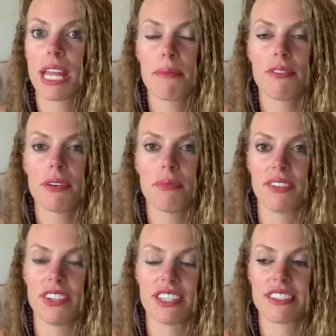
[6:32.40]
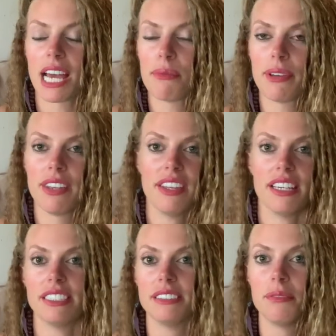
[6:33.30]
the name of it, but if you just type in
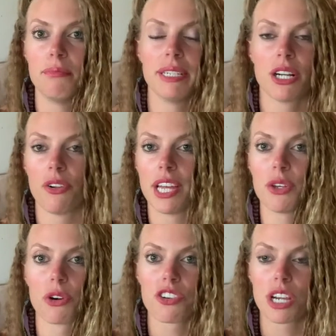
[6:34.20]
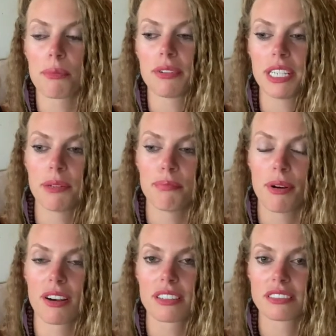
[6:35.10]
big old indoor trampoline
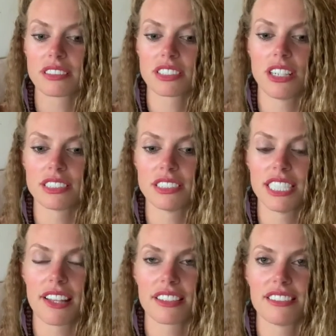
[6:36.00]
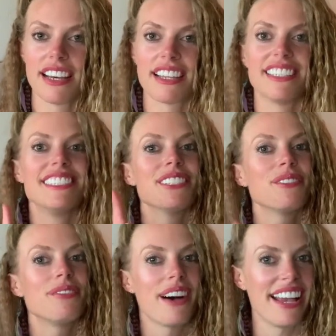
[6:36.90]
park, Charleston, South Carolina, you'll
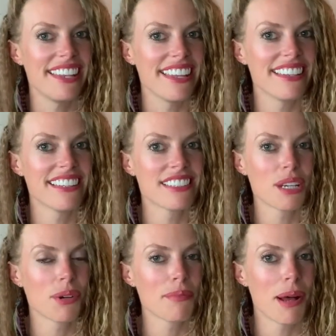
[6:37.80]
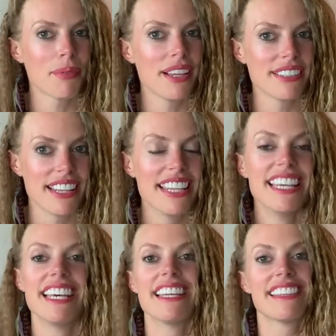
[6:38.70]
find it. It's somewhere in Mount Pleasant.
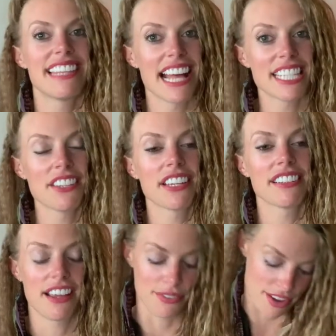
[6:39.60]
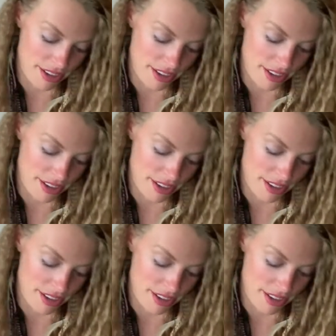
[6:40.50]
That sounds like a lot of